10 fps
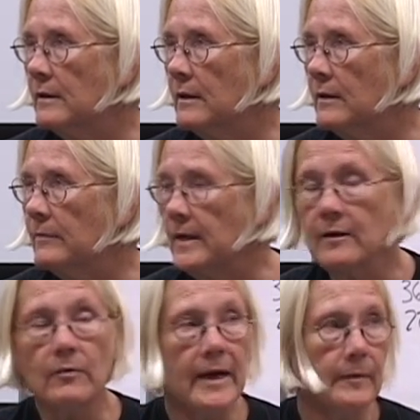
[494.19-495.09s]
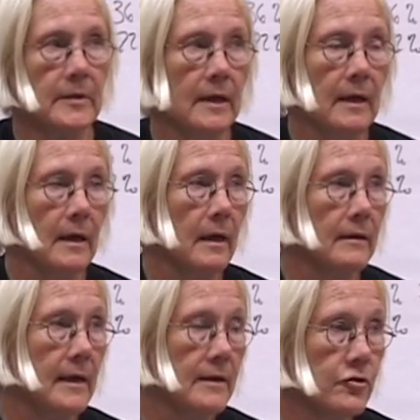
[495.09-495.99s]
are being raped.
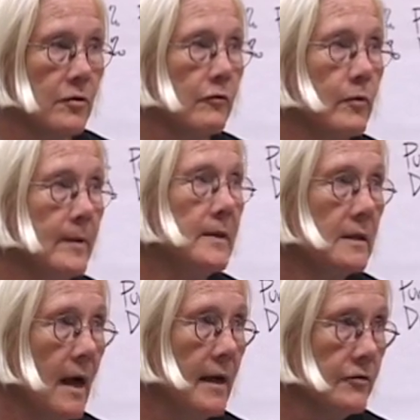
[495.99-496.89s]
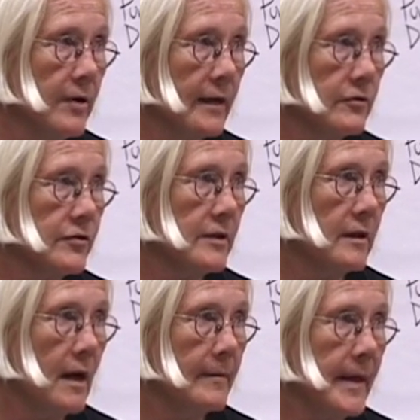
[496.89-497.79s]
The issue of women contractors in
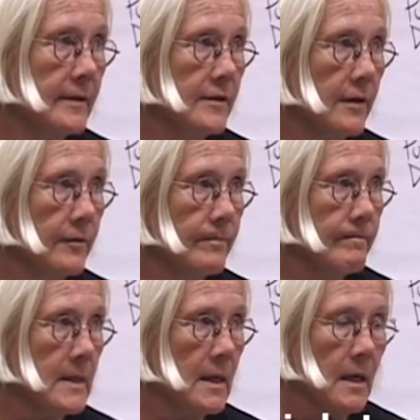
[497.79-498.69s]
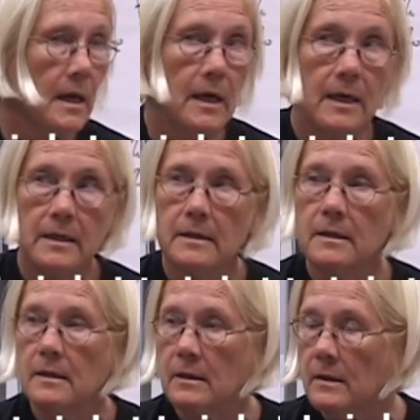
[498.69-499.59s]
the combat zone.
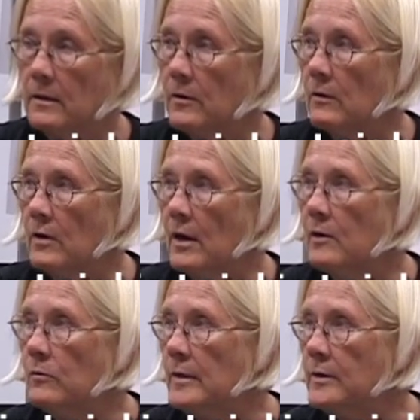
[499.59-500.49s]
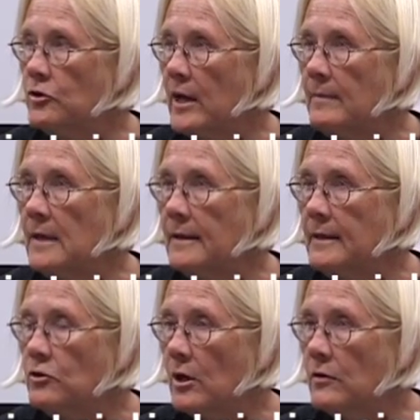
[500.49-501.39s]
The young woman, Jamie
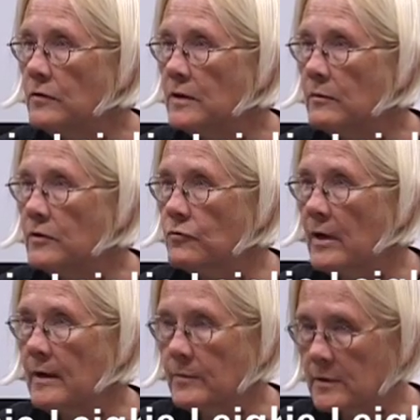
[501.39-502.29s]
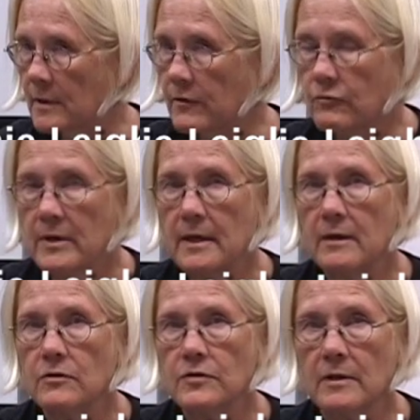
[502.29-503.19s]
Lee Jones, that was raped 3
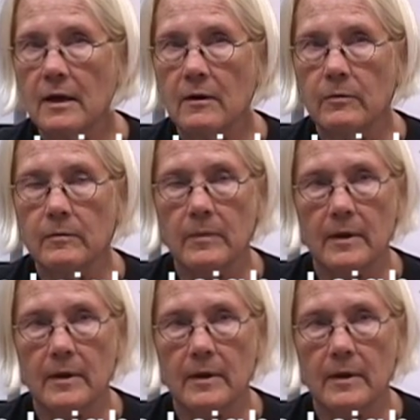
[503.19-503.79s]
years ago,